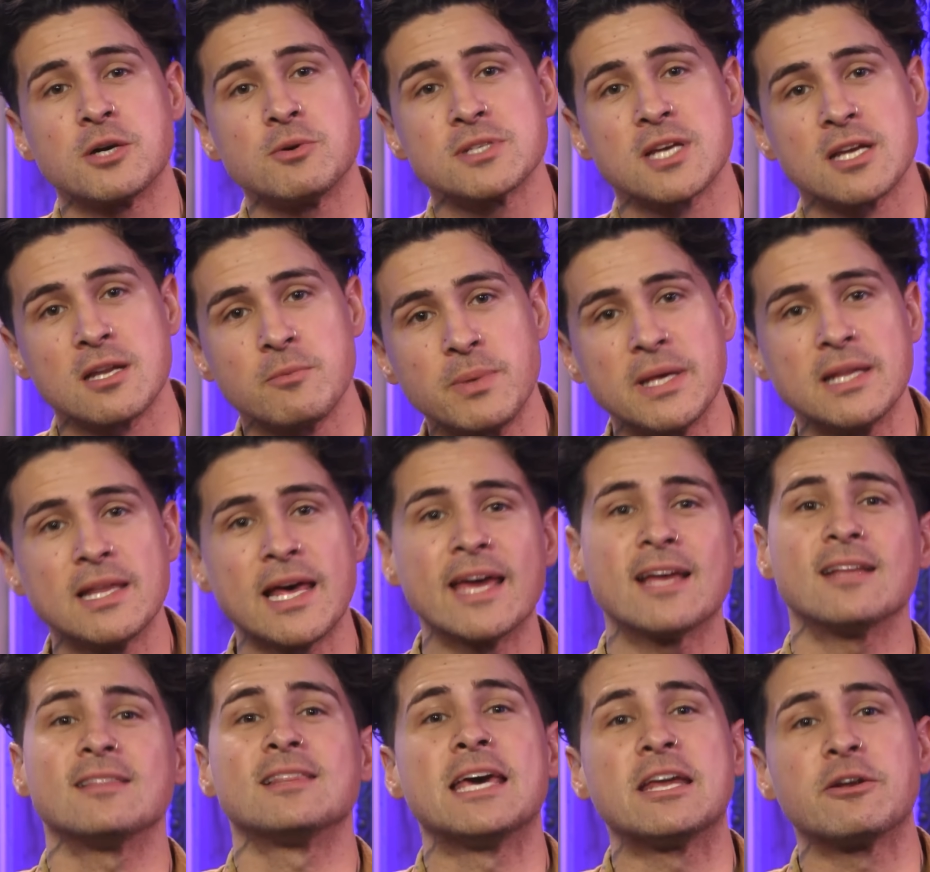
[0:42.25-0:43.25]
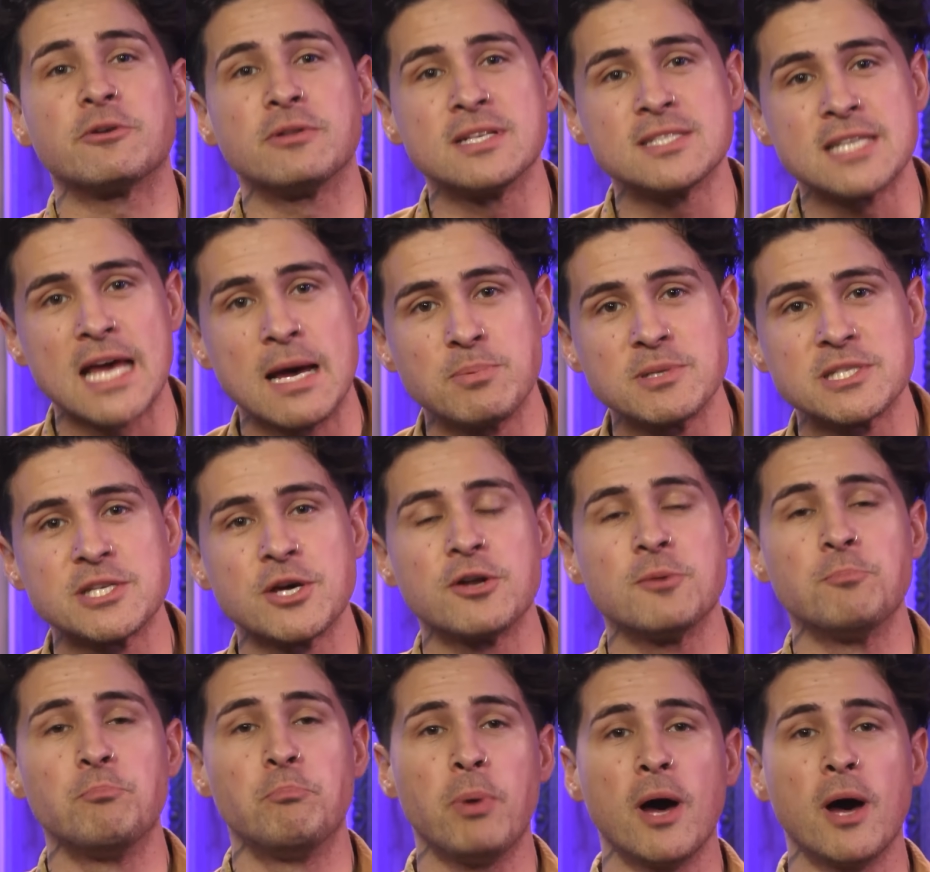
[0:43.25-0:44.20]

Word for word: is gonna be like later in this episode.